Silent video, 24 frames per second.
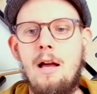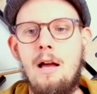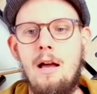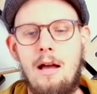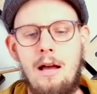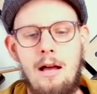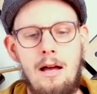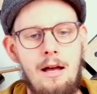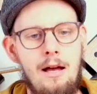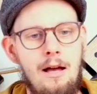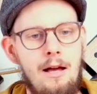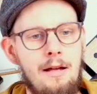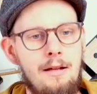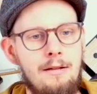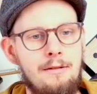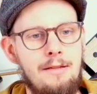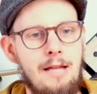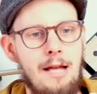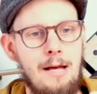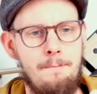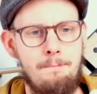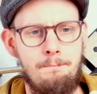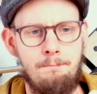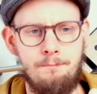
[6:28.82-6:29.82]
and
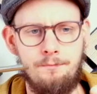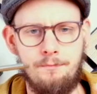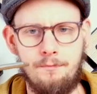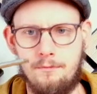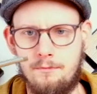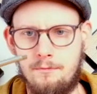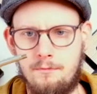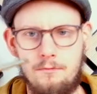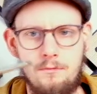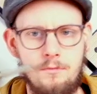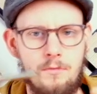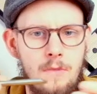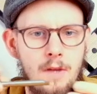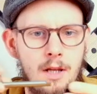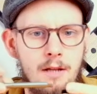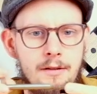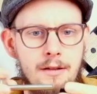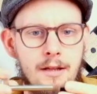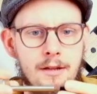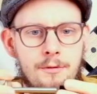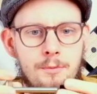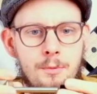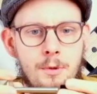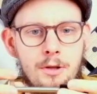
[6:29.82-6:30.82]
yeah,
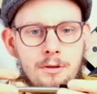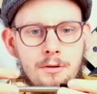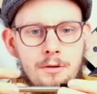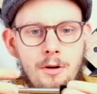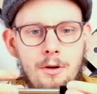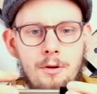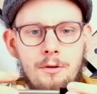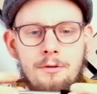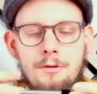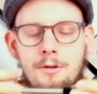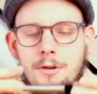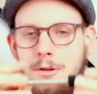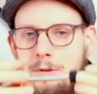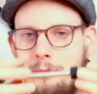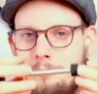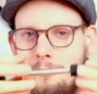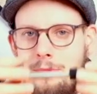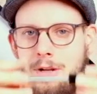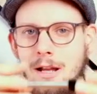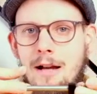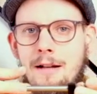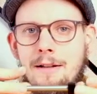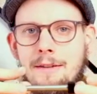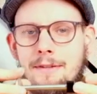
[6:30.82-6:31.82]
this one also
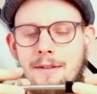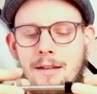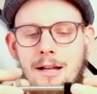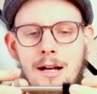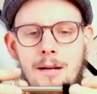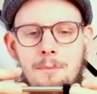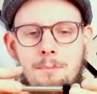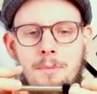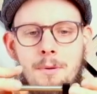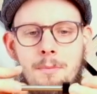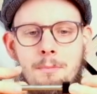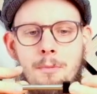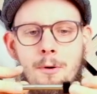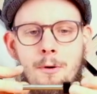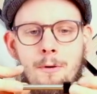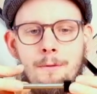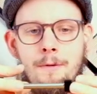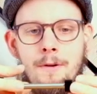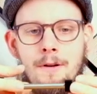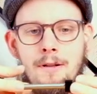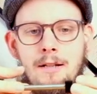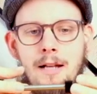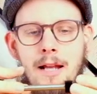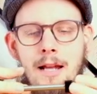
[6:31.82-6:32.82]
lines up
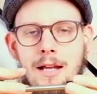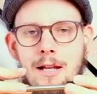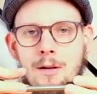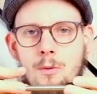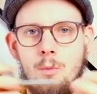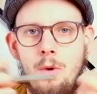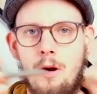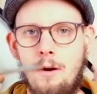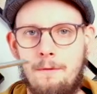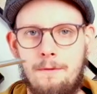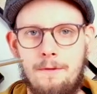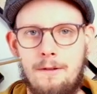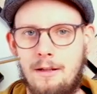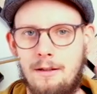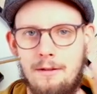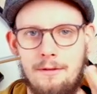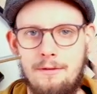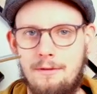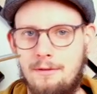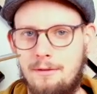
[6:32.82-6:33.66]
perfectly with this